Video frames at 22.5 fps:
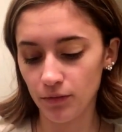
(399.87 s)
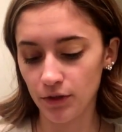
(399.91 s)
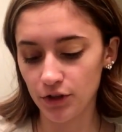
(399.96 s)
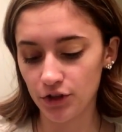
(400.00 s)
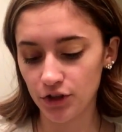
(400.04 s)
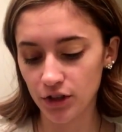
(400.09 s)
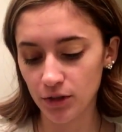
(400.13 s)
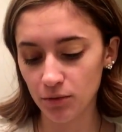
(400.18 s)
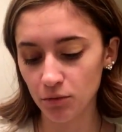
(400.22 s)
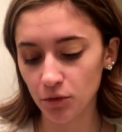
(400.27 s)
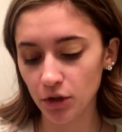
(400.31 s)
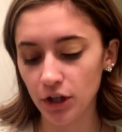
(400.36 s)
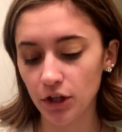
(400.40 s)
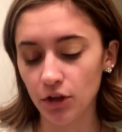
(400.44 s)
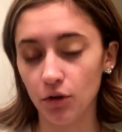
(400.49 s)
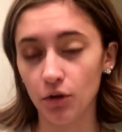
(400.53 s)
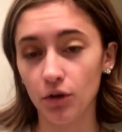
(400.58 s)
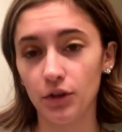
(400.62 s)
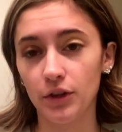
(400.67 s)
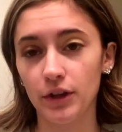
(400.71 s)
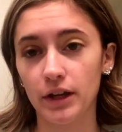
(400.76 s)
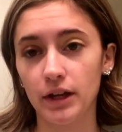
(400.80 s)
shimmery
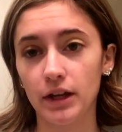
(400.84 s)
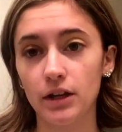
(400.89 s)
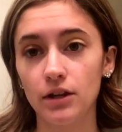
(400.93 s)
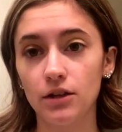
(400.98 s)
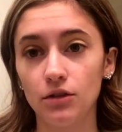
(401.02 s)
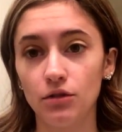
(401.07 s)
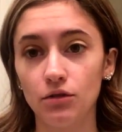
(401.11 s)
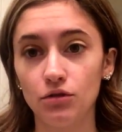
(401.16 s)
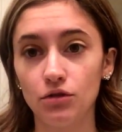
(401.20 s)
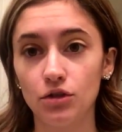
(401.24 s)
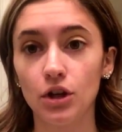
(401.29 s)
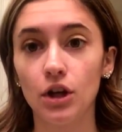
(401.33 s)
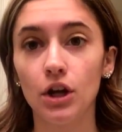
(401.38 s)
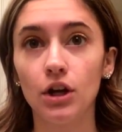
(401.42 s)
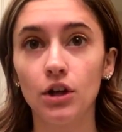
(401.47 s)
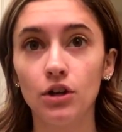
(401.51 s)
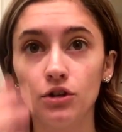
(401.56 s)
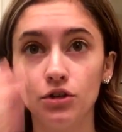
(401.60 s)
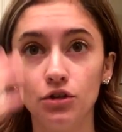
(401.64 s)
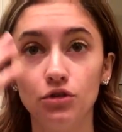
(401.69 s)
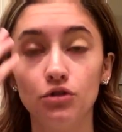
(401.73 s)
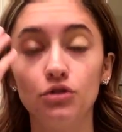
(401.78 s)
gold that I use
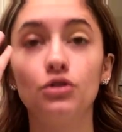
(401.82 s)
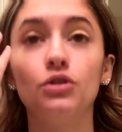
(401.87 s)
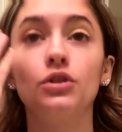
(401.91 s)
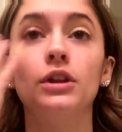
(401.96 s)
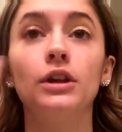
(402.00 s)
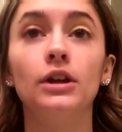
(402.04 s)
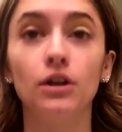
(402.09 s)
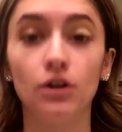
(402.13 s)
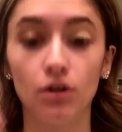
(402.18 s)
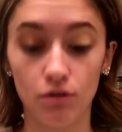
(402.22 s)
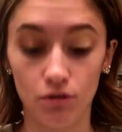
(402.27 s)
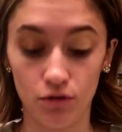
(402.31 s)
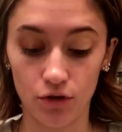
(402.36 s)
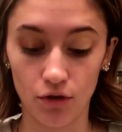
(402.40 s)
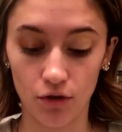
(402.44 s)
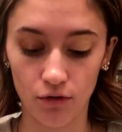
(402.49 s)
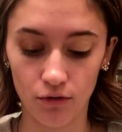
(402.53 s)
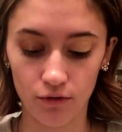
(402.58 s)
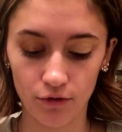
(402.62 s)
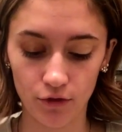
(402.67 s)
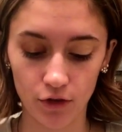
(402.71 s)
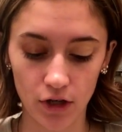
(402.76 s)
usually goes
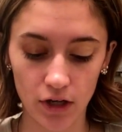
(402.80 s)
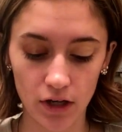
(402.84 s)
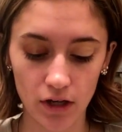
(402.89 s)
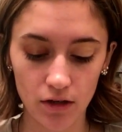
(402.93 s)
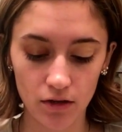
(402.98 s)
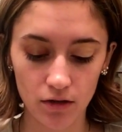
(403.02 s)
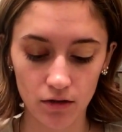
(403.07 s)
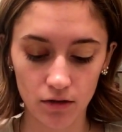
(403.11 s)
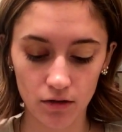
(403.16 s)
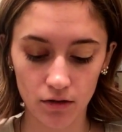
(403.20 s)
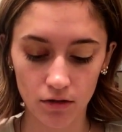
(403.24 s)
over it.